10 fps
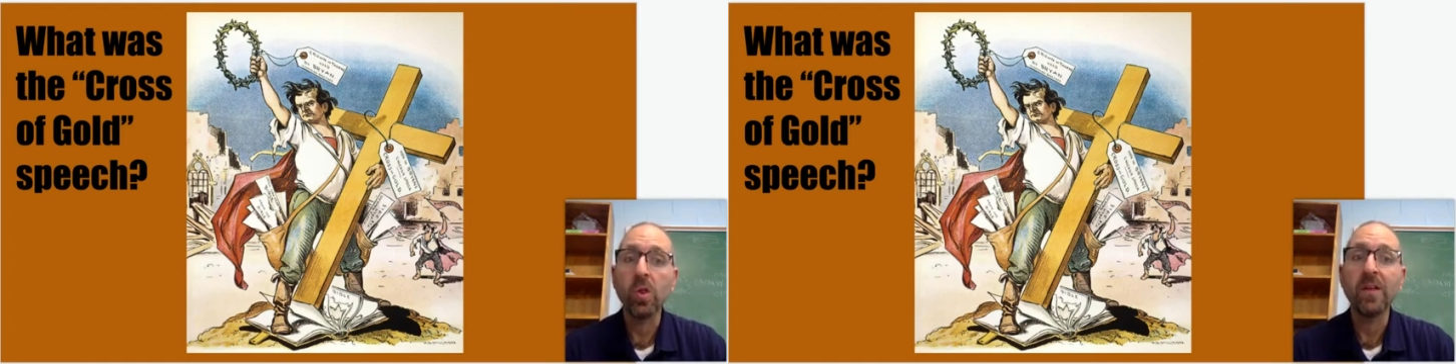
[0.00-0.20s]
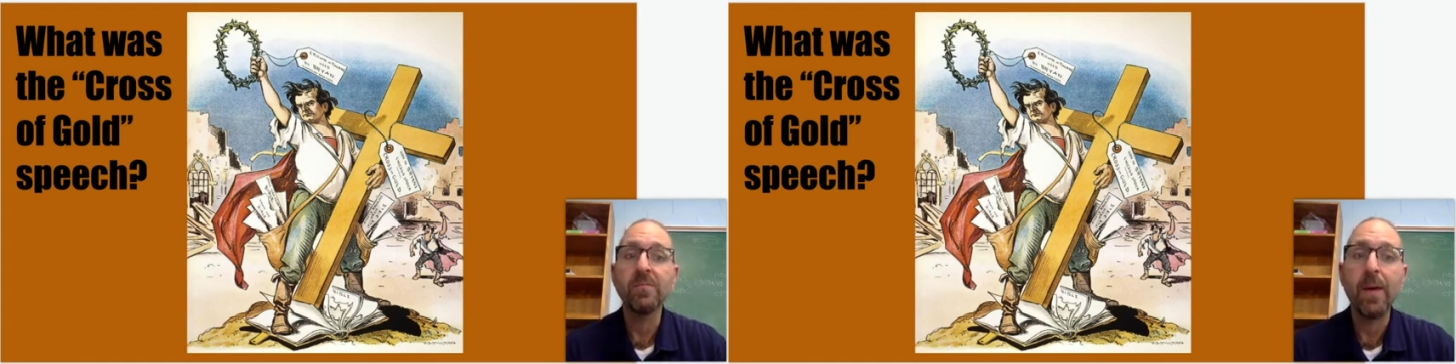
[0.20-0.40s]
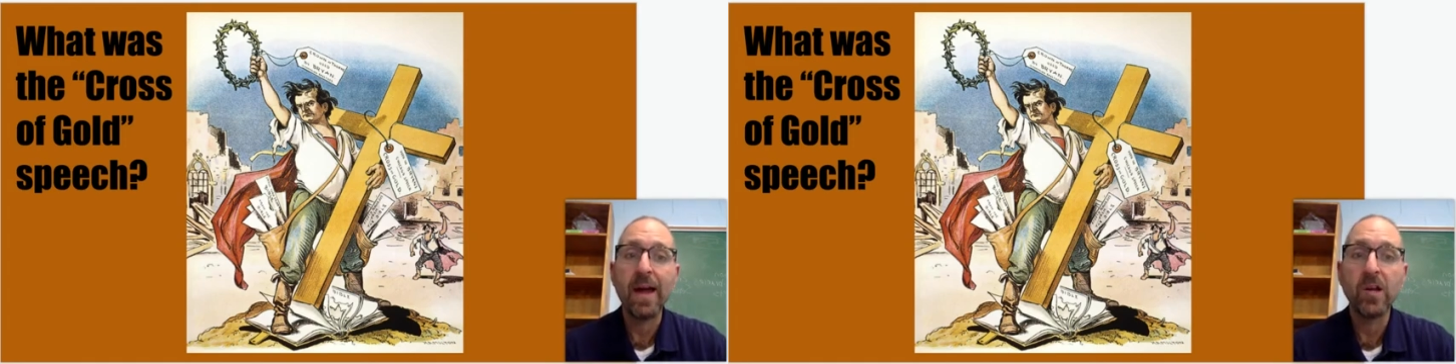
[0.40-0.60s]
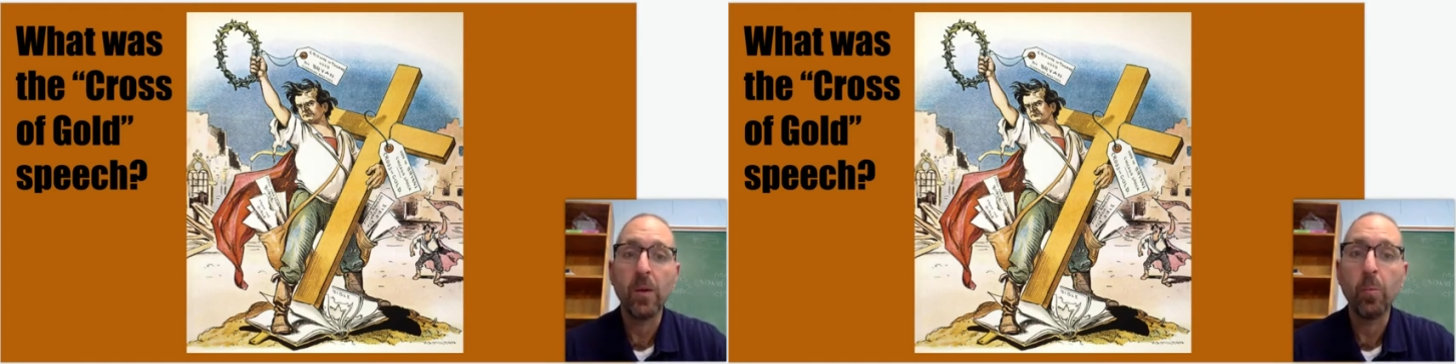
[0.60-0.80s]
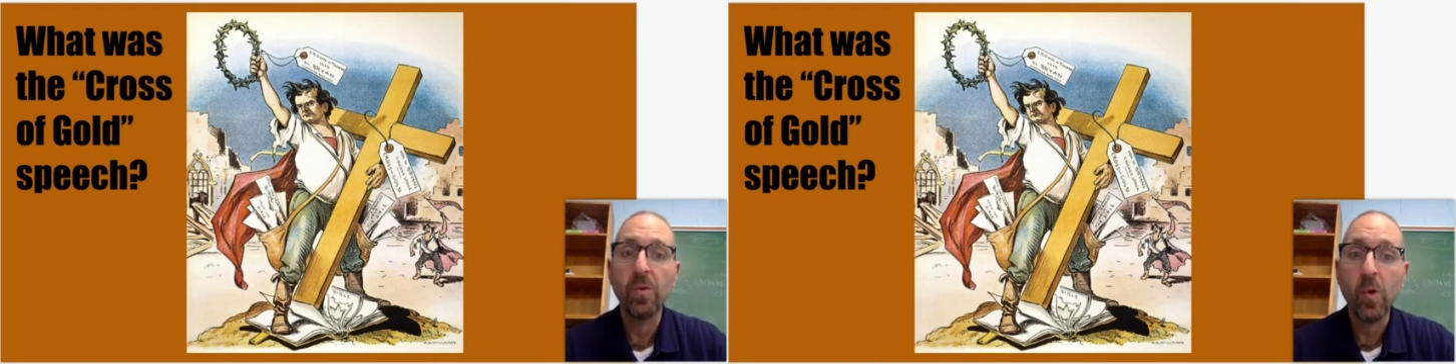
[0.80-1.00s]
let's back it
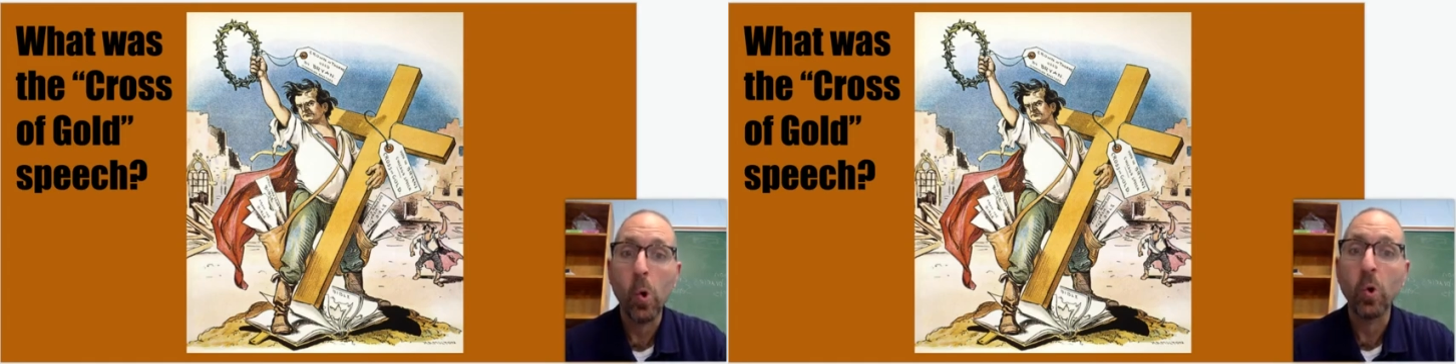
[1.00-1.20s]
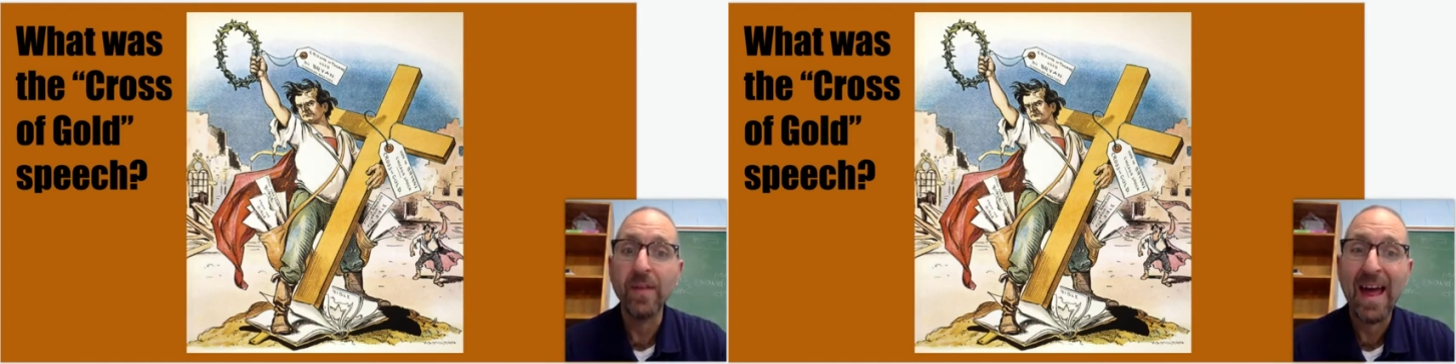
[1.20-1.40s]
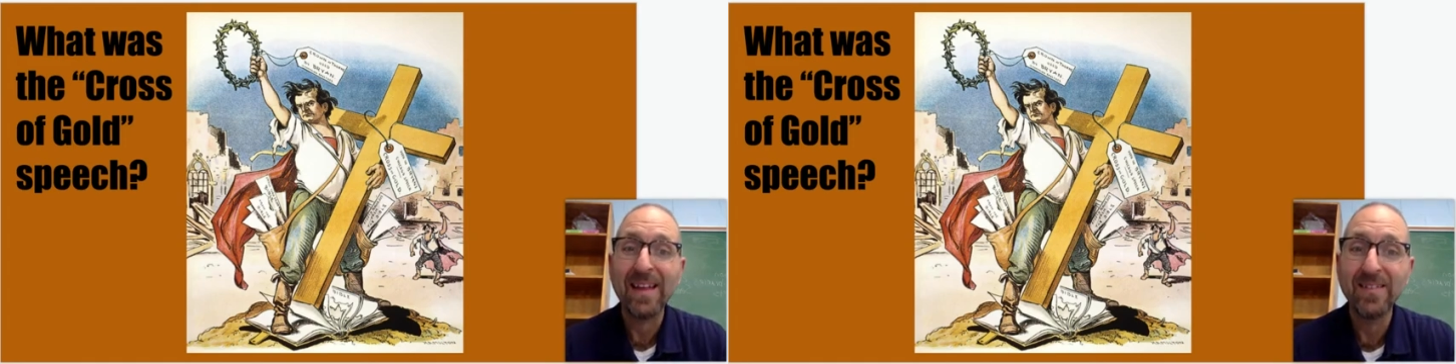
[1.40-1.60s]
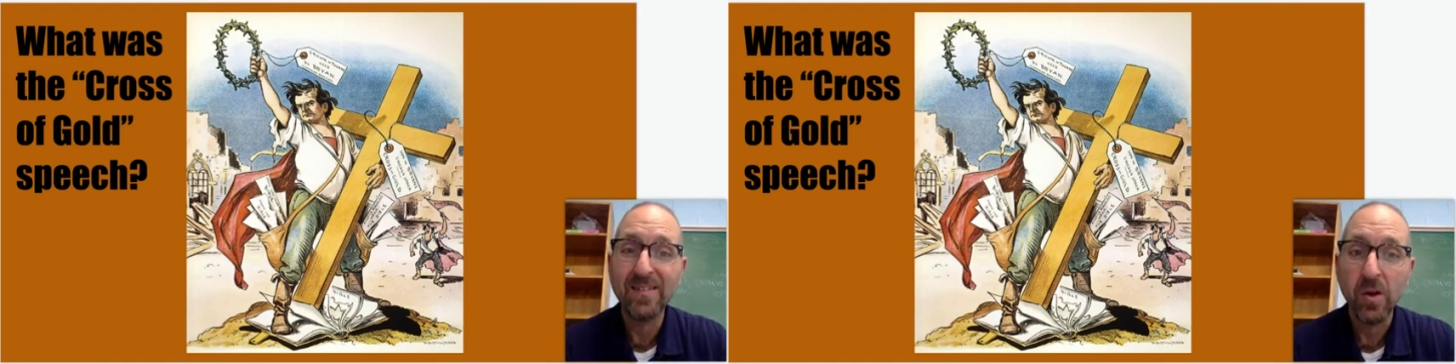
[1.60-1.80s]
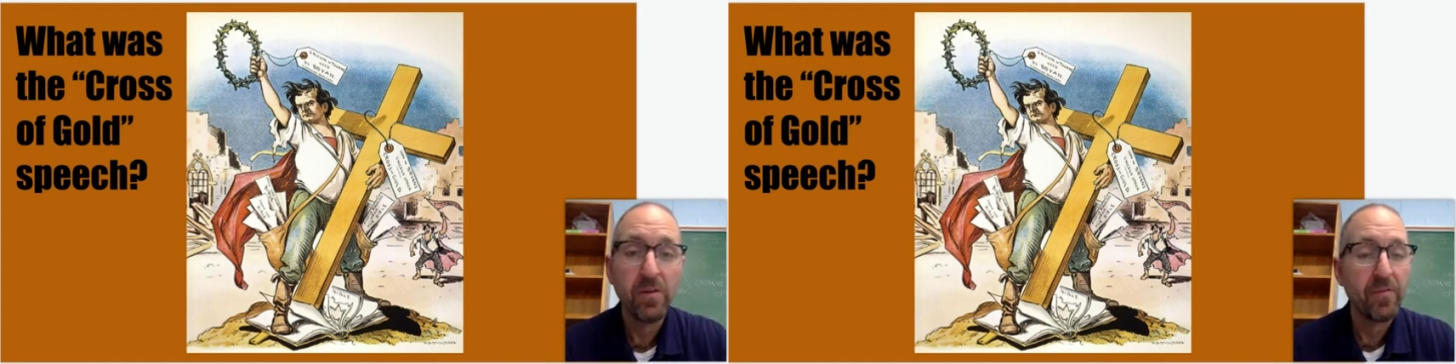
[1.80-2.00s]
up with gold and
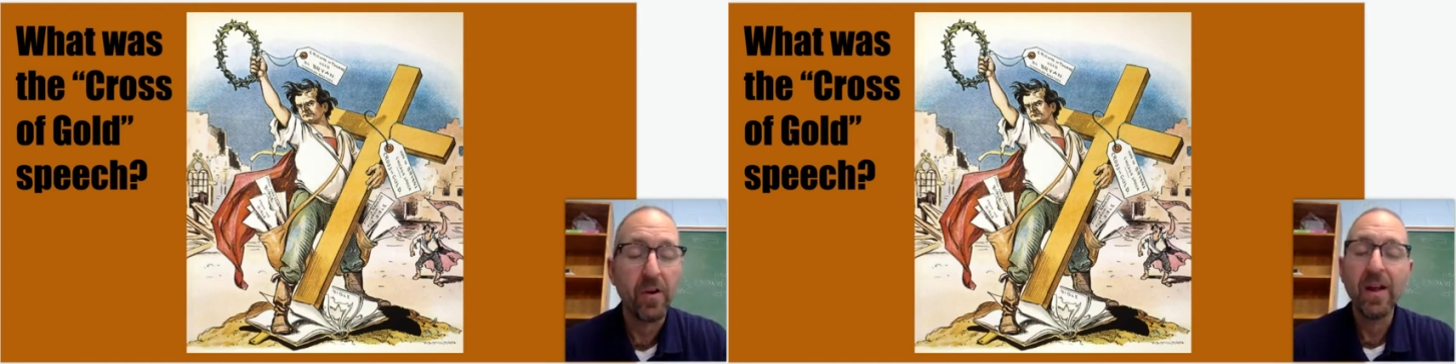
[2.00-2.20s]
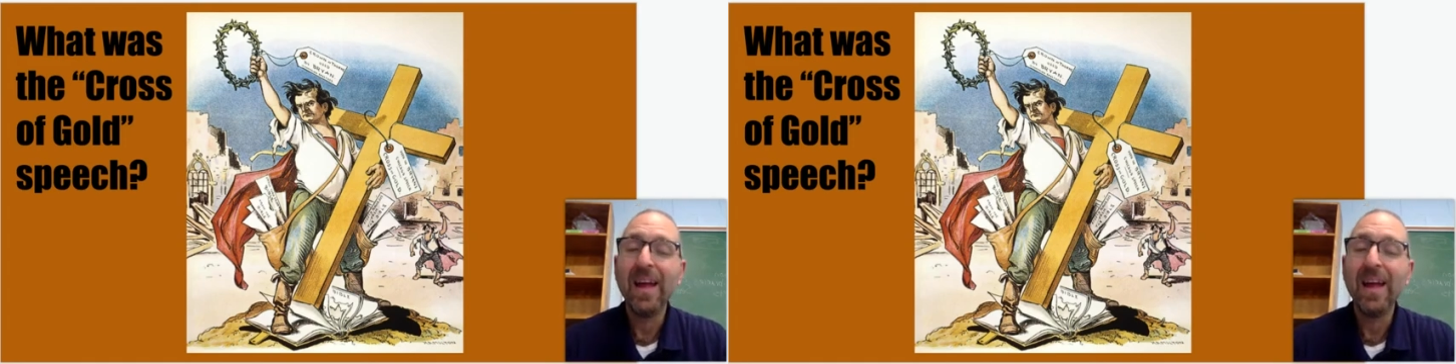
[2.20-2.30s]
silver.